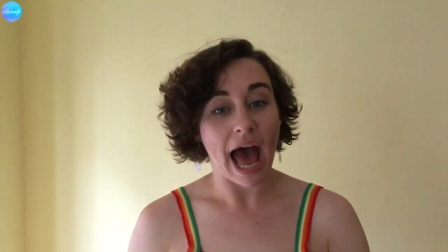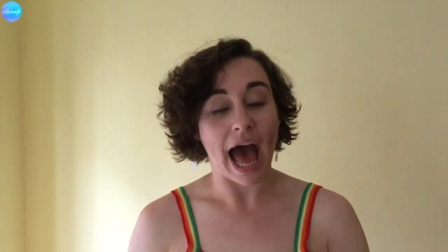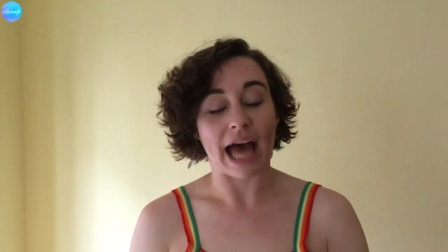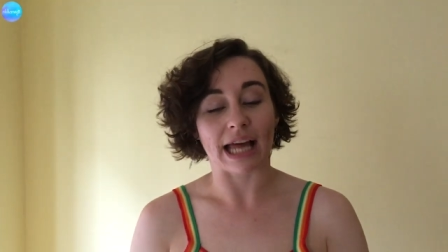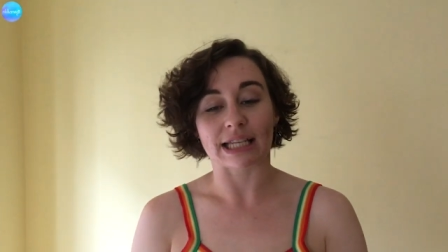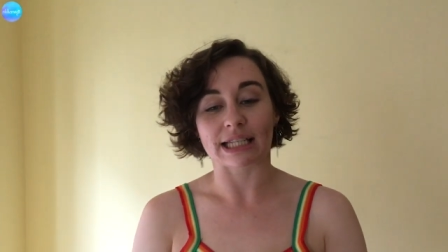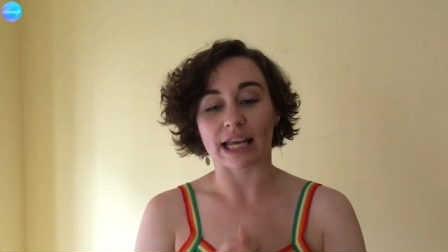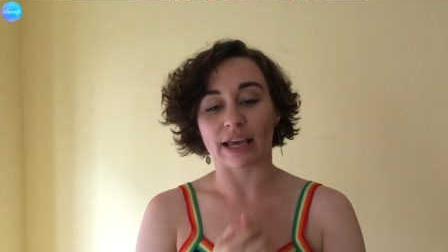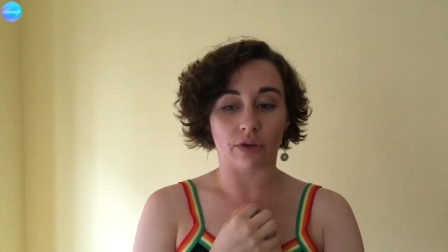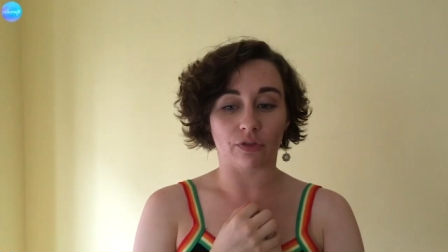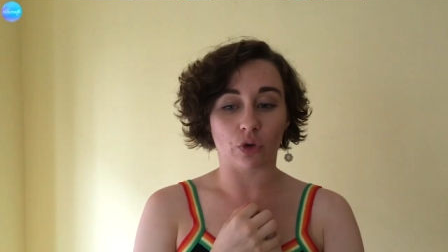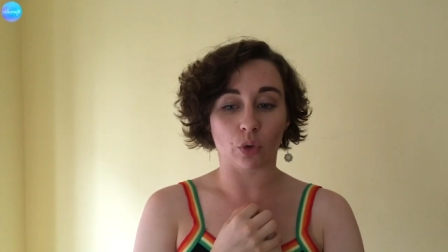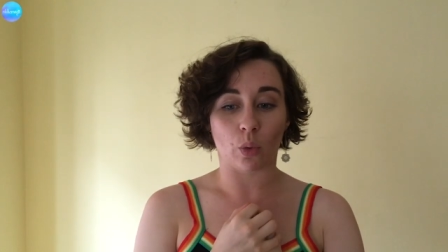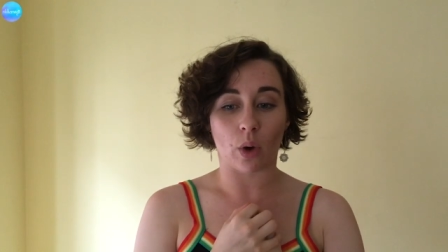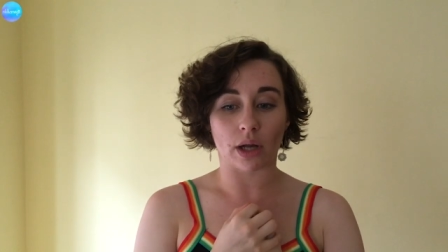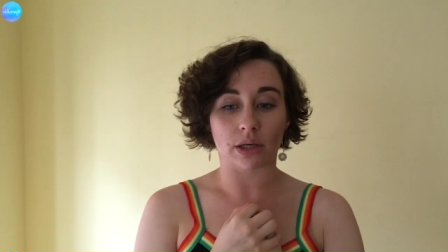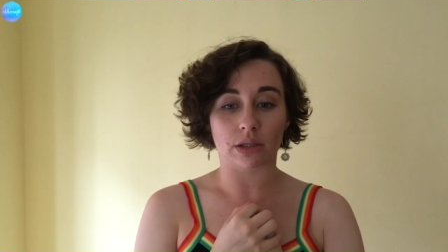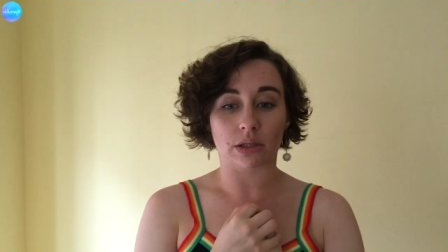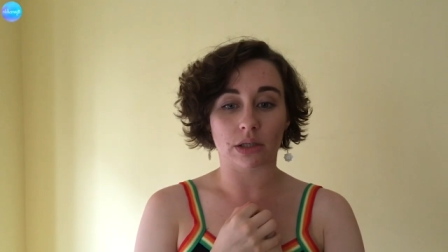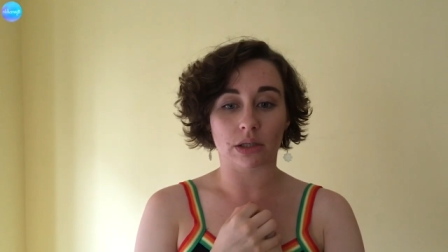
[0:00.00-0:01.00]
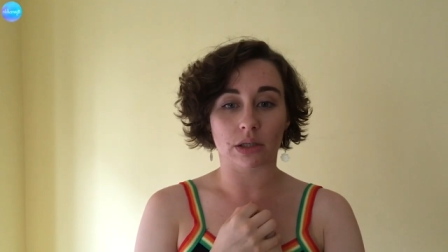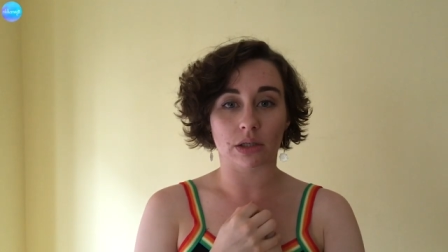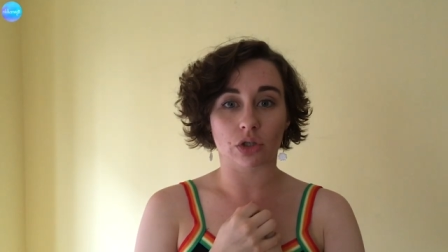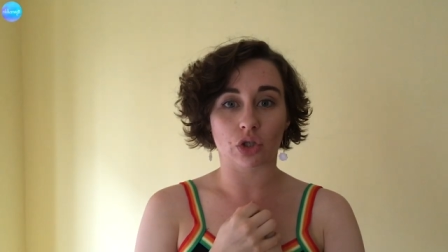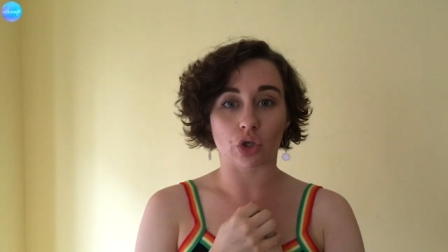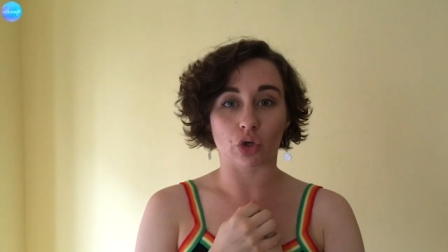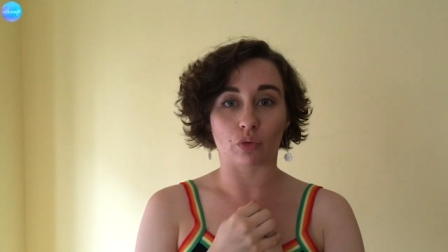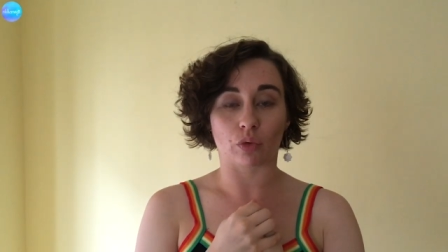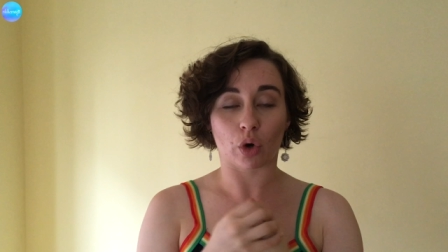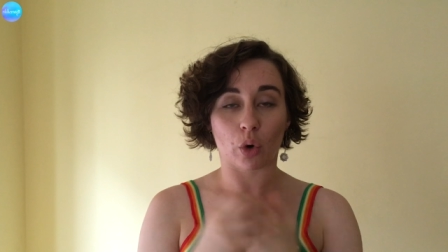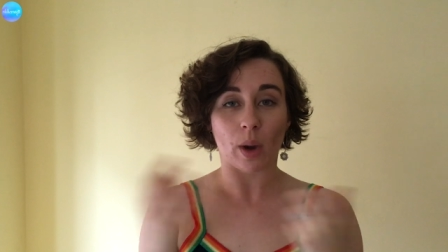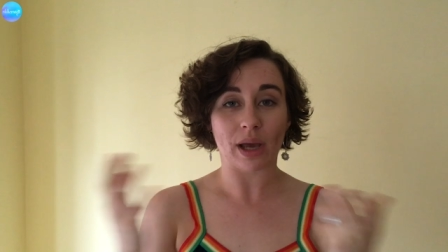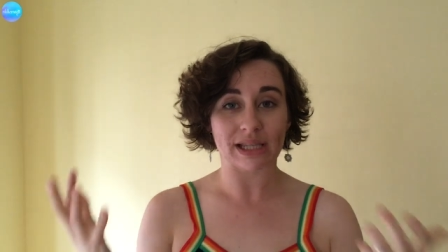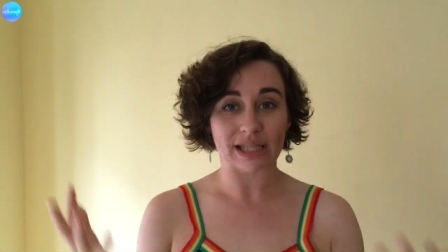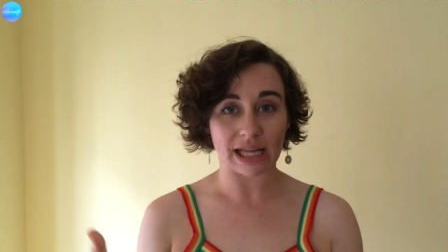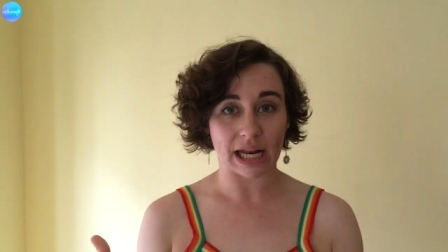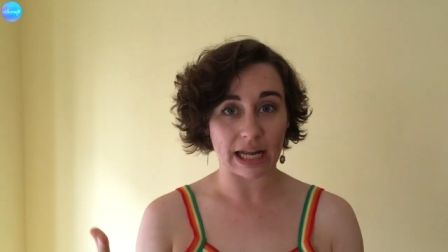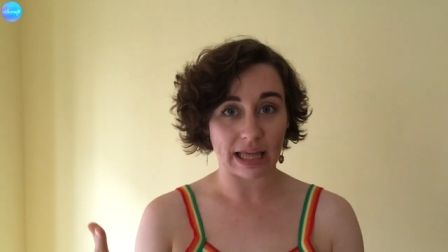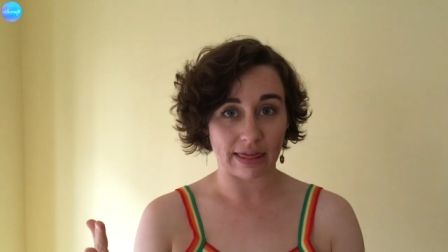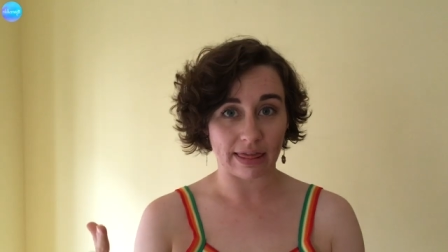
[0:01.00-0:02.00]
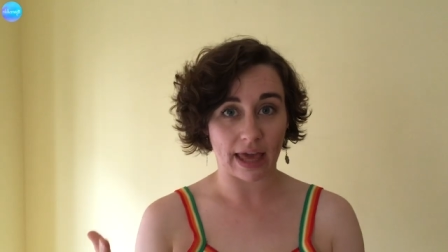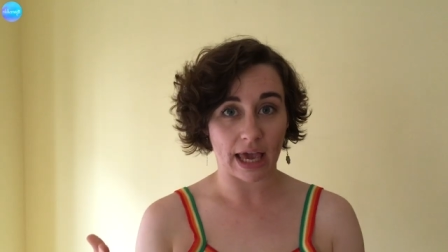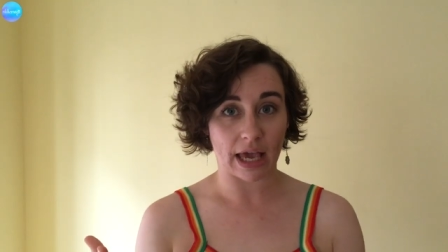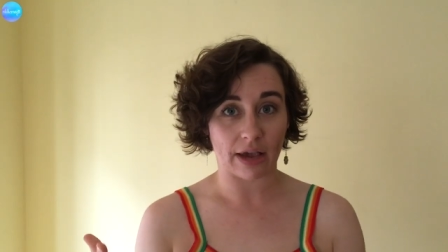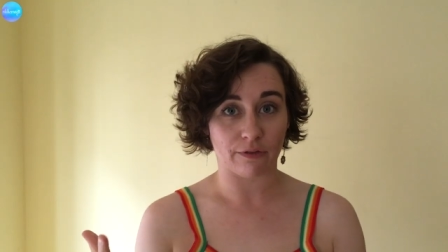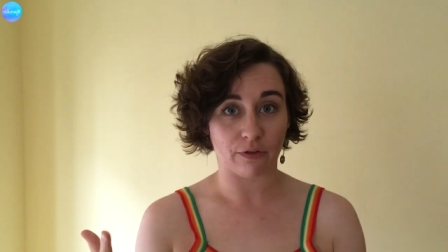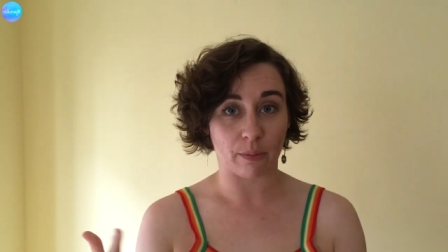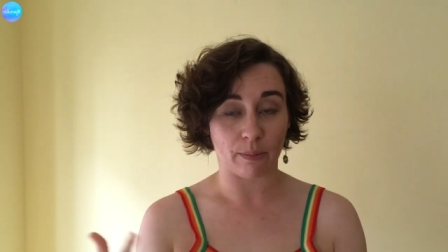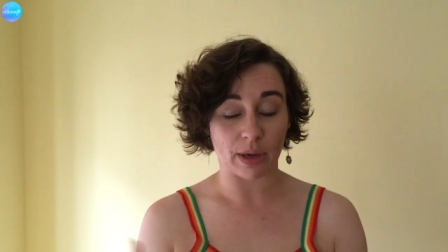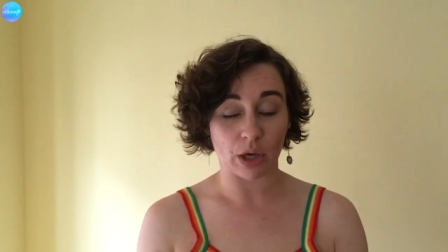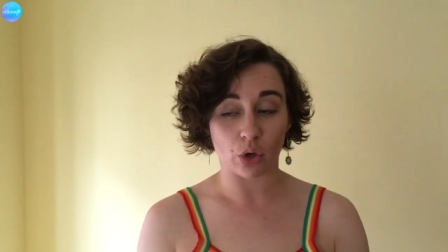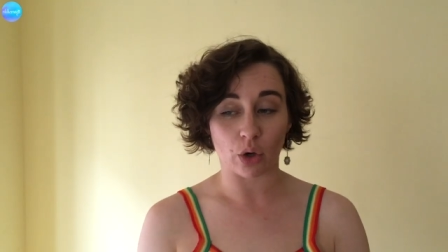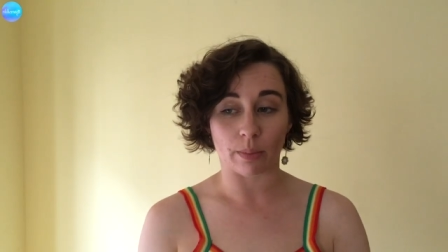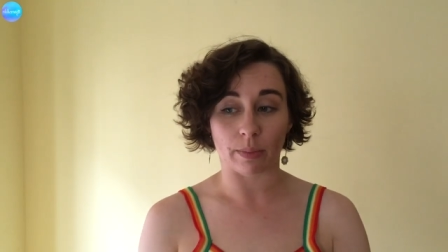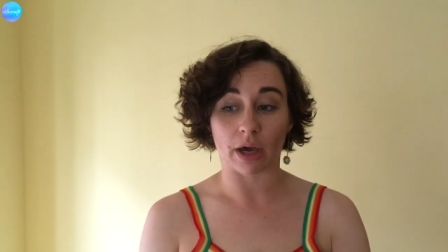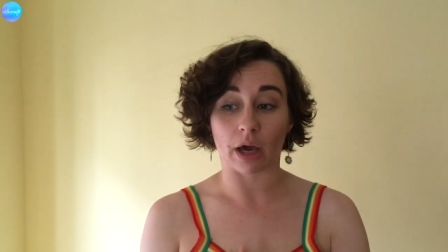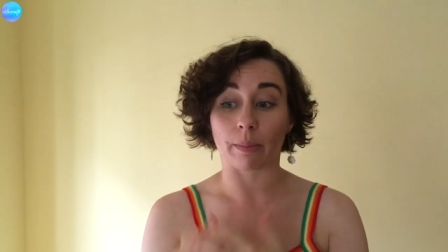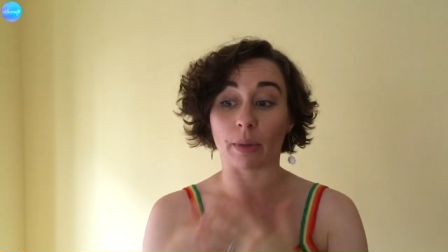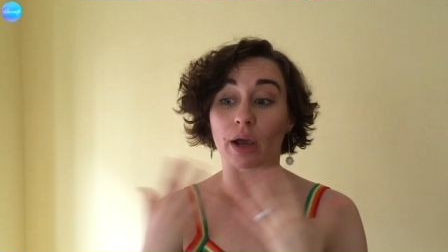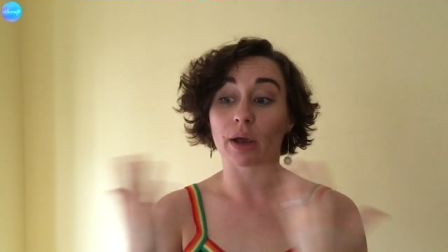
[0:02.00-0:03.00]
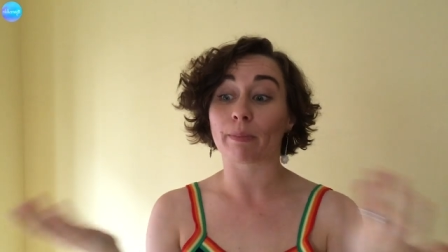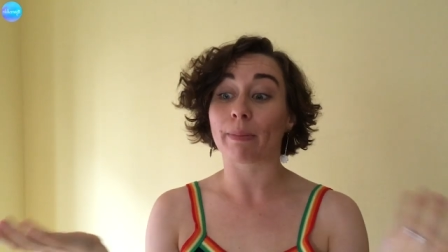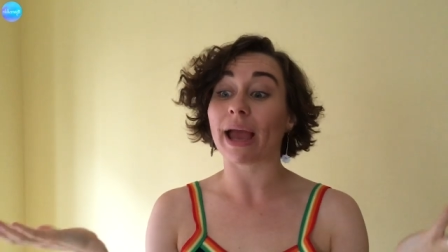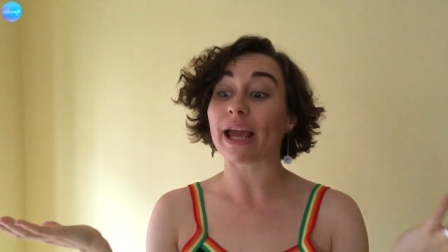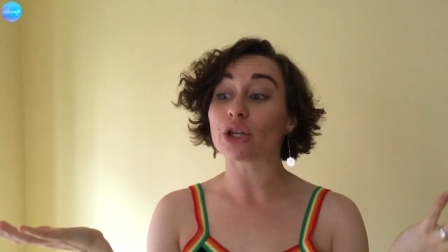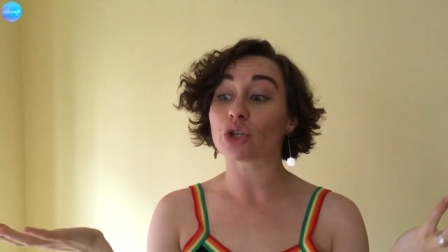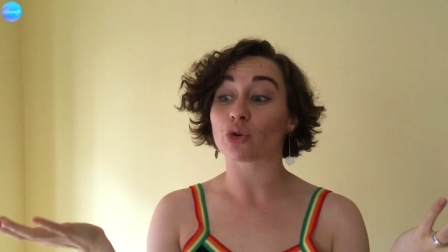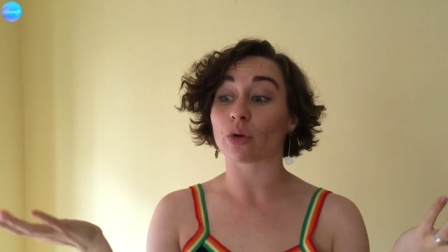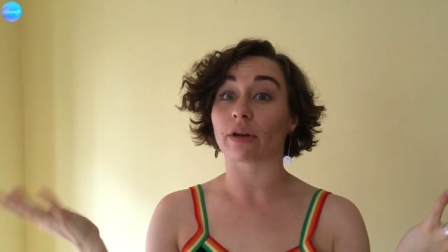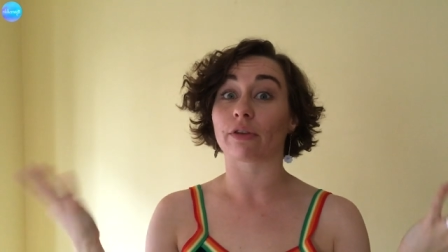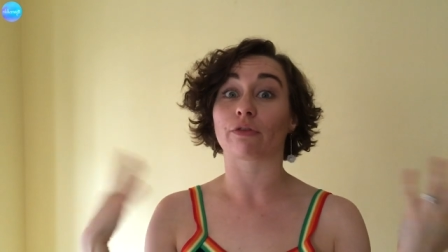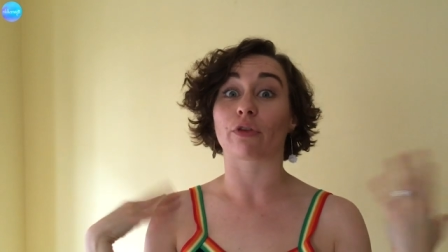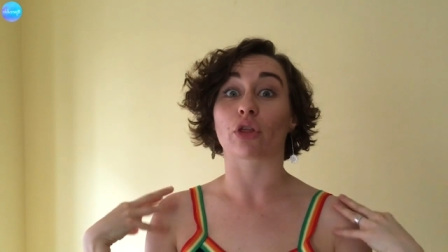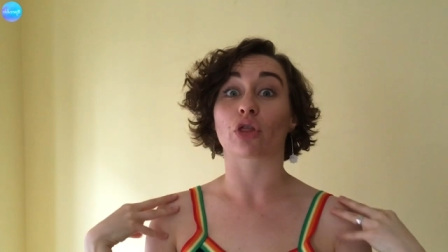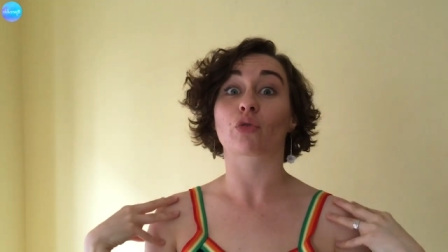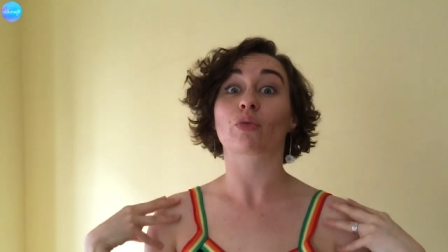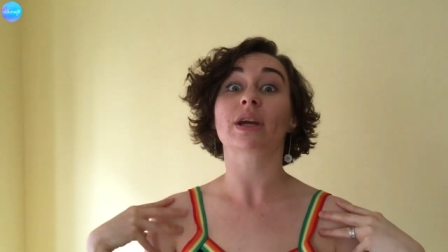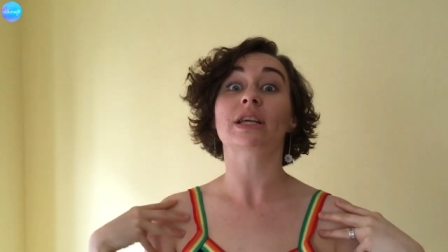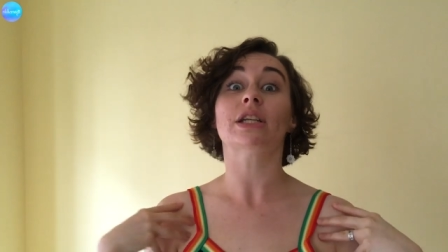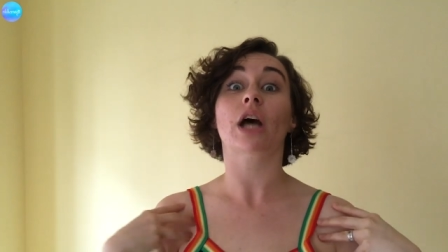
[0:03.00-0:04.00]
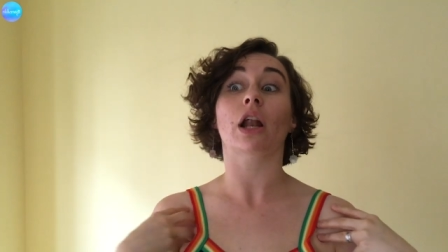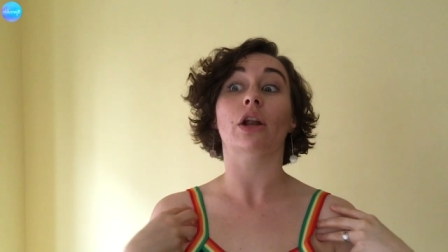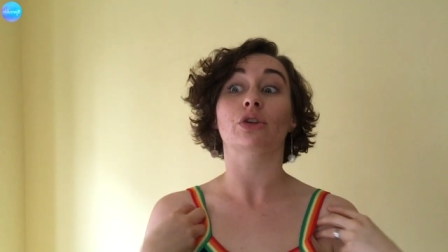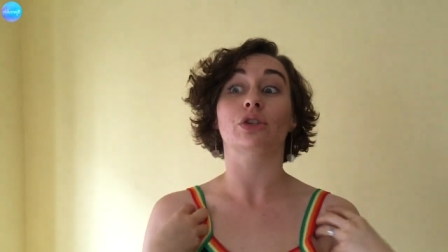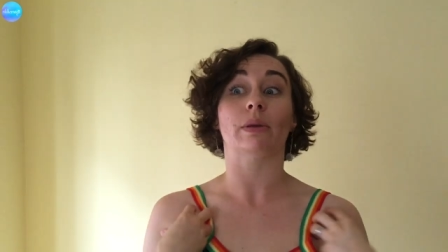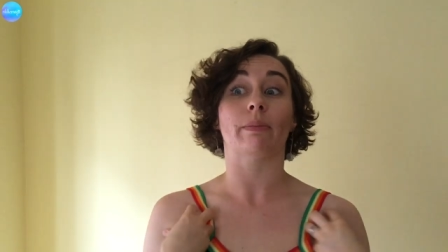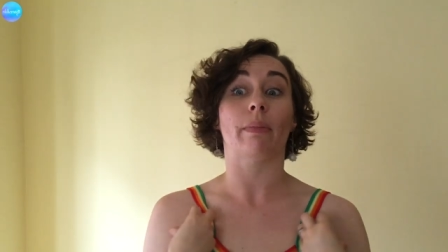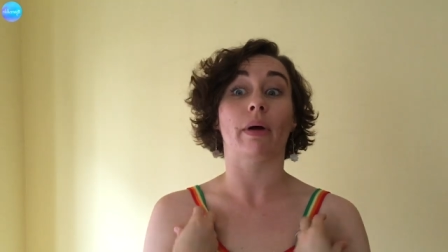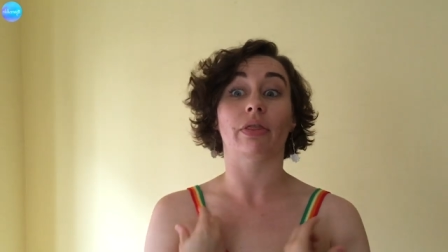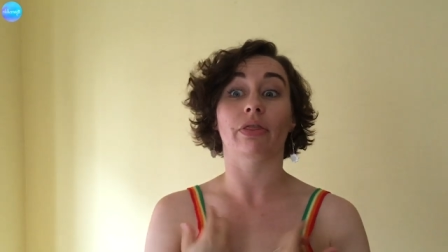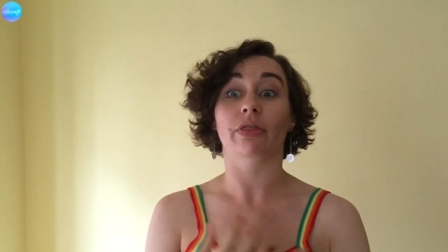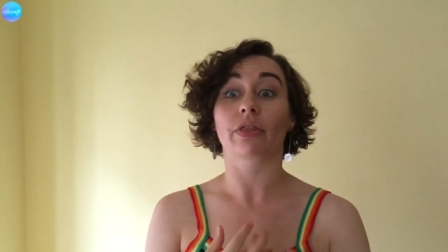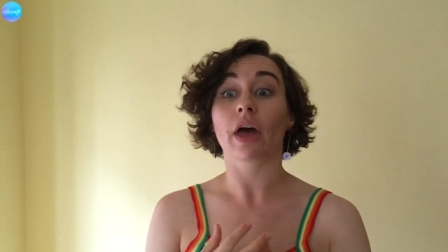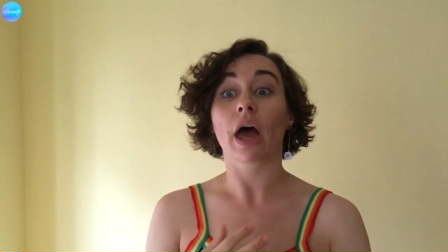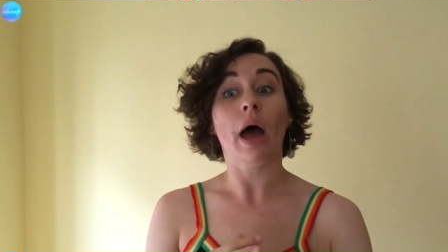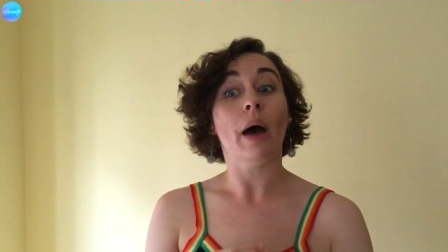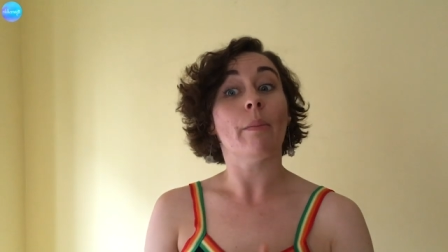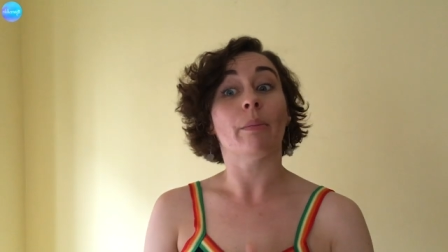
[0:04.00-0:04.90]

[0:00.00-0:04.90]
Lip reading: And if you want to request anything from me, you can become a patron for $3 a month,